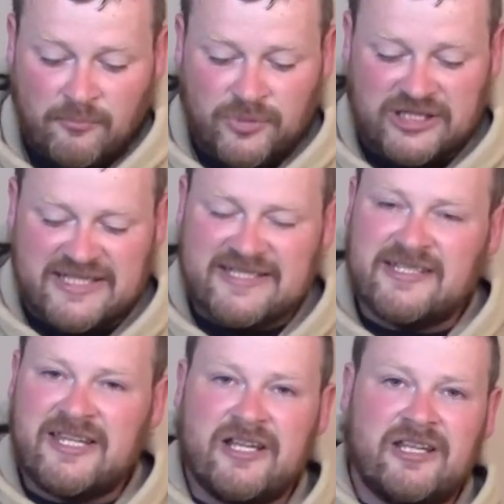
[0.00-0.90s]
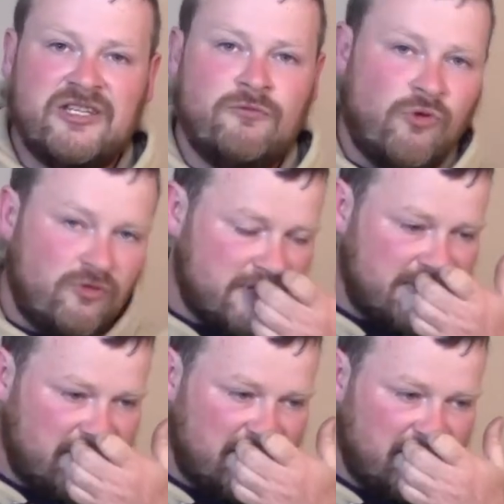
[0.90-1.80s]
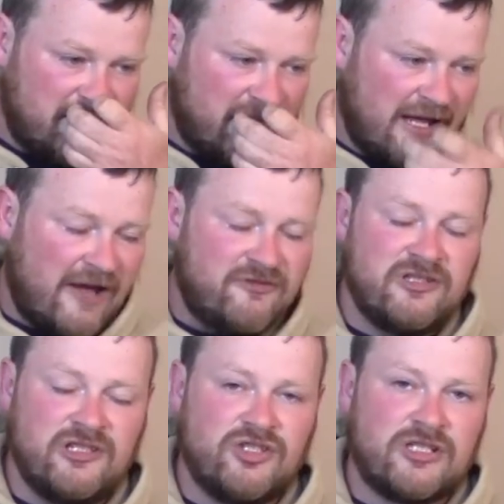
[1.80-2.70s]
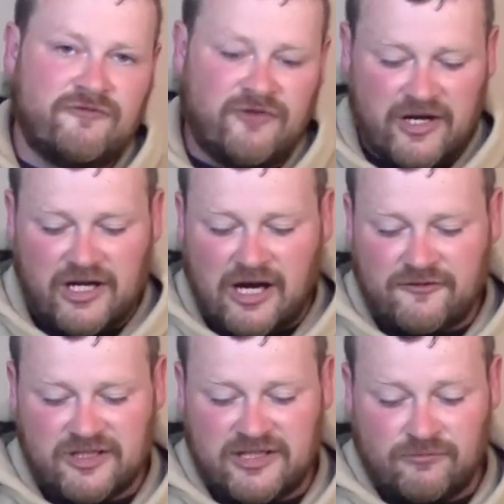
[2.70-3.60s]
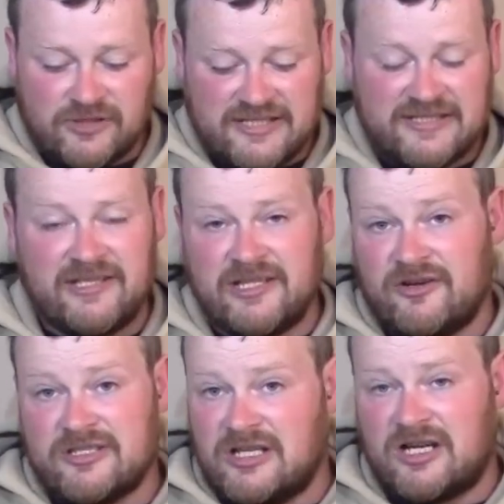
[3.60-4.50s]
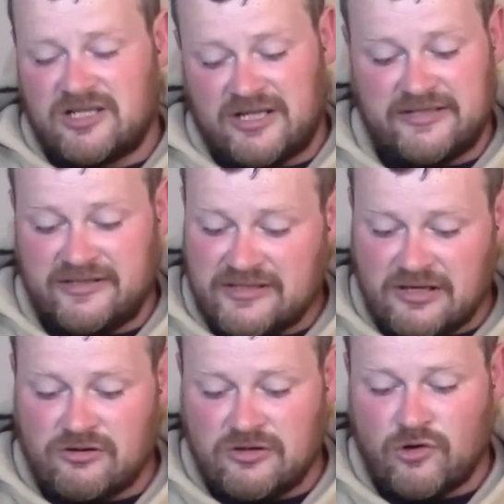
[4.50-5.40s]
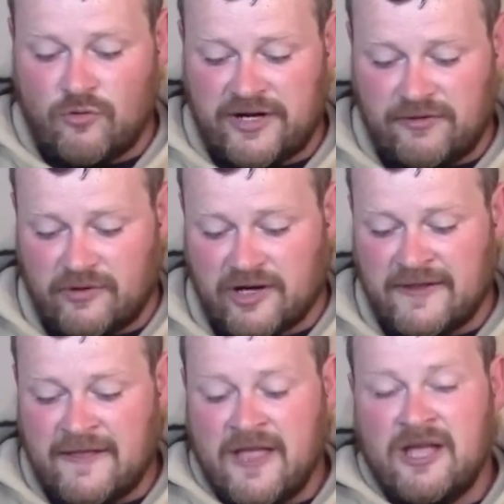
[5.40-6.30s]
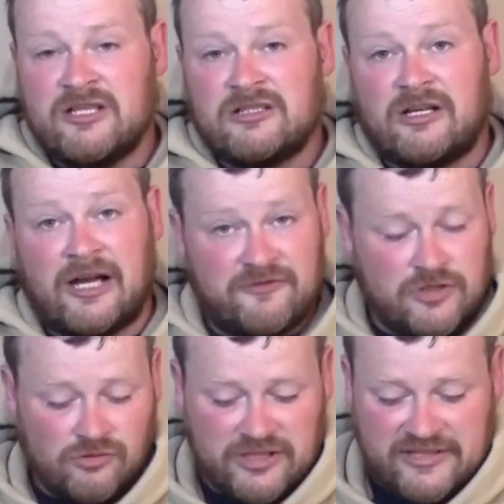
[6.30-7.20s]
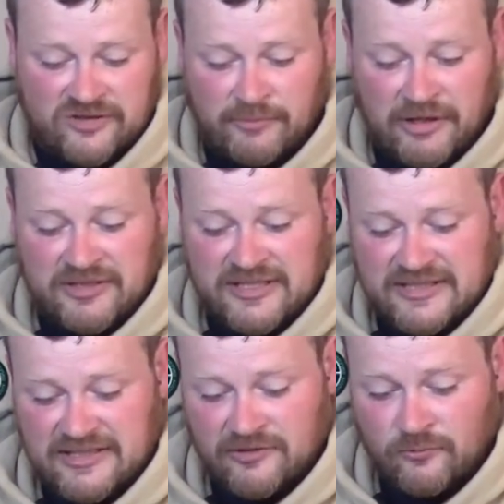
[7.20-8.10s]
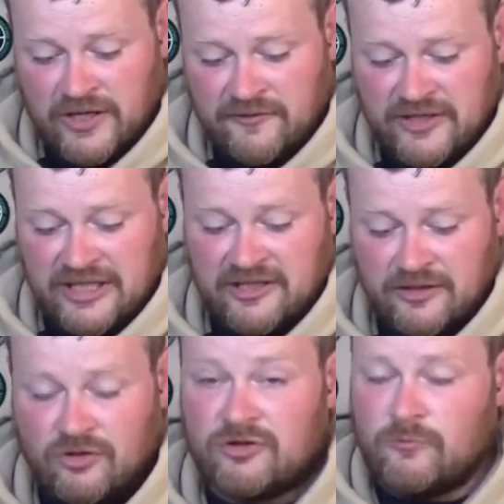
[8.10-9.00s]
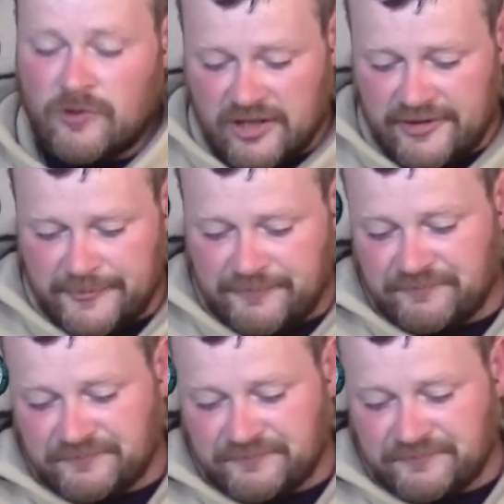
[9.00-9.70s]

But this is a thing that you won't have to adjust very often, and once it's in there, it's Loctited. It's not going to go anywhere. I've told DCR about this. They're aware of it, and they're going to work on it.